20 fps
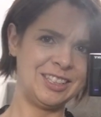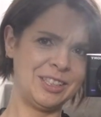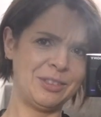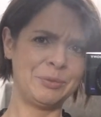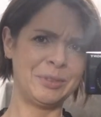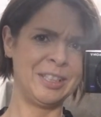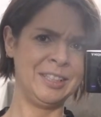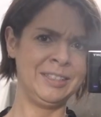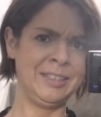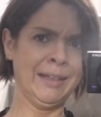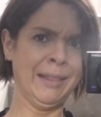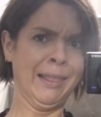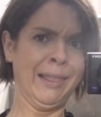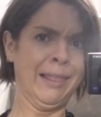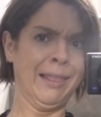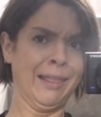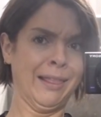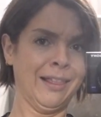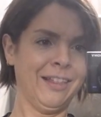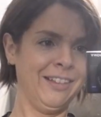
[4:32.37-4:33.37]
don't know why I did a
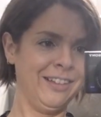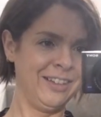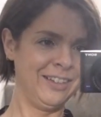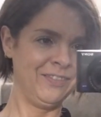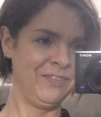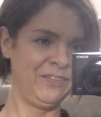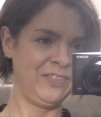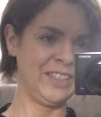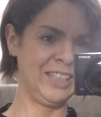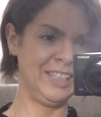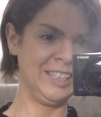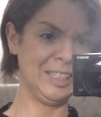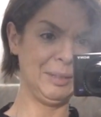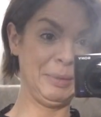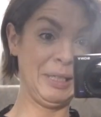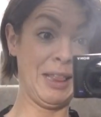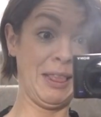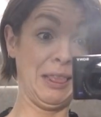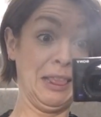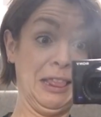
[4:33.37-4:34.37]
whoa. It is a
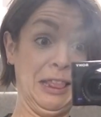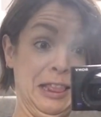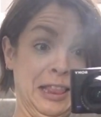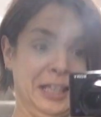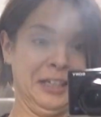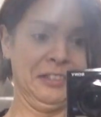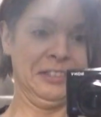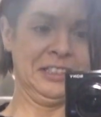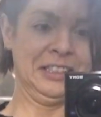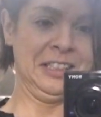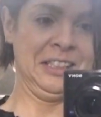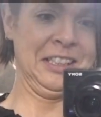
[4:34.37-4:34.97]
bit whoa though, isn't